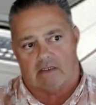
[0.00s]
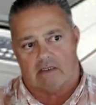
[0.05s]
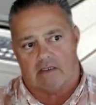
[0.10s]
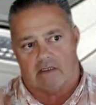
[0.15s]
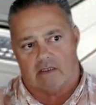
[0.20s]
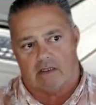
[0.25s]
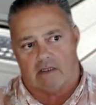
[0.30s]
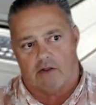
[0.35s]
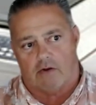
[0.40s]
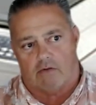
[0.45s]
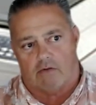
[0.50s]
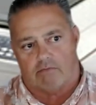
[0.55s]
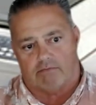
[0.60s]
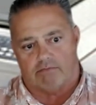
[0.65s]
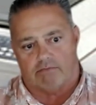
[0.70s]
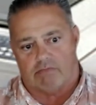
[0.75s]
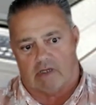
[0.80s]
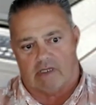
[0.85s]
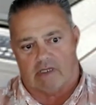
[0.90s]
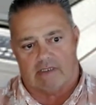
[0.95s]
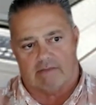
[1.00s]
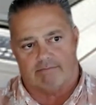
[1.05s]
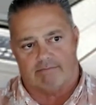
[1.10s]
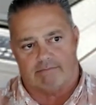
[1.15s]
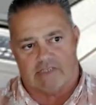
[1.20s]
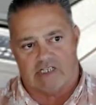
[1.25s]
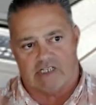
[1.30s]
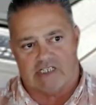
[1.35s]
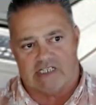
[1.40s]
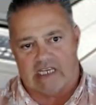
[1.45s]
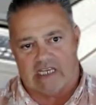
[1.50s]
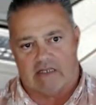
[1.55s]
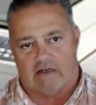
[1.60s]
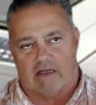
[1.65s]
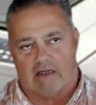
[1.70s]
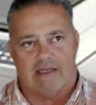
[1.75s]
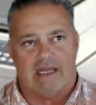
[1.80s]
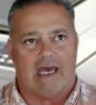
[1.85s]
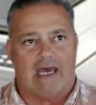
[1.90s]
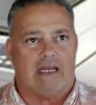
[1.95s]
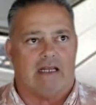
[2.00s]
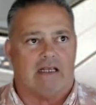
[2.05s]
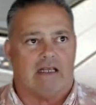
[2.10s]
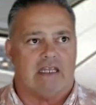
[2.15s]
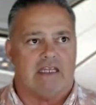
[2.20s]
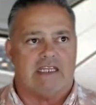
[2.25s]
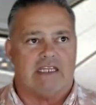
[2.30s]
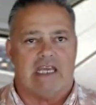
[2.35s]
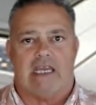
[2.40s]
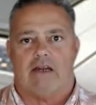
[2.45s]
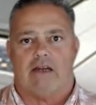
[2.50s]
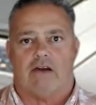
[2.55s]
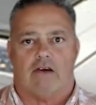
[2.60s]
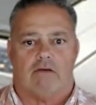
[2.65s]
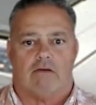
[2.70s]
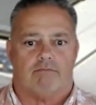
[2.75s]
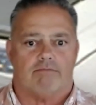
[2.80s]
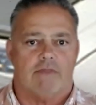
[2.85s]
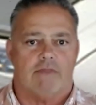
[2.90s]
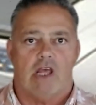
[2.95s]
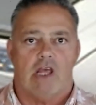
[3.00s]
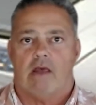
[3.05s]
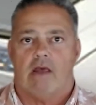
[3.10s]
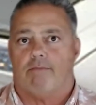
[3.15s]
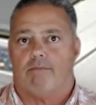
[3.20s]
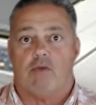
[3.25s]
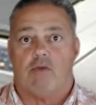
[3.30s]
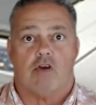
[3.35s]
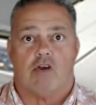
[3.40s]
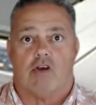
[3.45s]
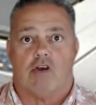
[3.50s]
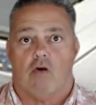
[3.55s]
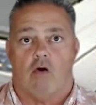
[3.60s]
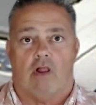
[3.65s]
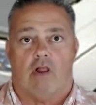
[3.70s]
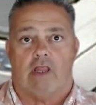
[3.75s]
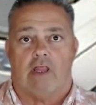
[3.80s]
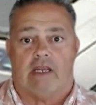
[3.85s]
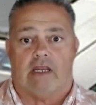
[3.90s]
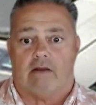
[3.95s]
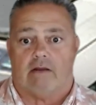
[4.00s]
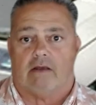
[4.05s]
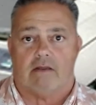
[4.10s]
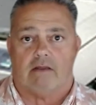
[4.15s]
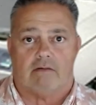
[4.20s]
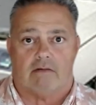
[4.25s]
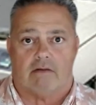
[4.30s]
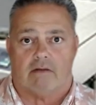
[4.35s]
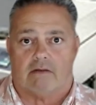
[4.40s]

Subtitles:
little container, not a container, you could call it a